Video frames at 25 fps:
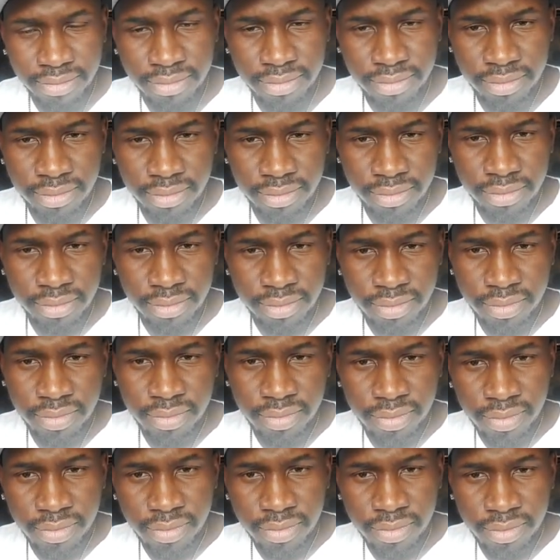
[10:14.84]

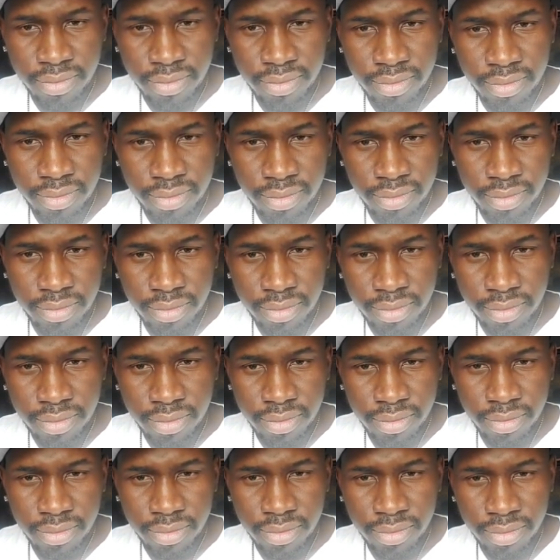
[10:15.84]

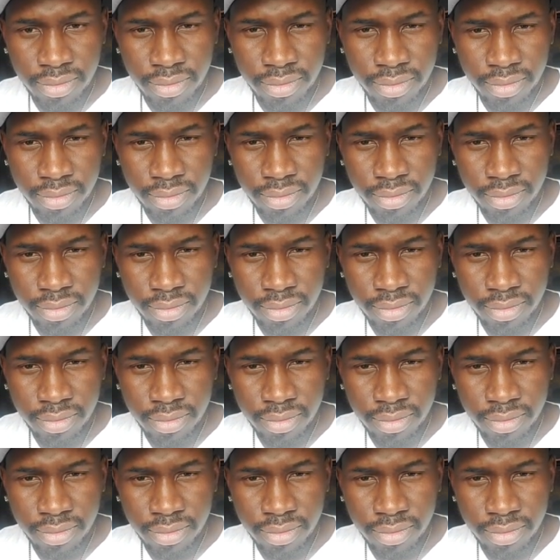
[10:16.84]
No one is speaking in this clip.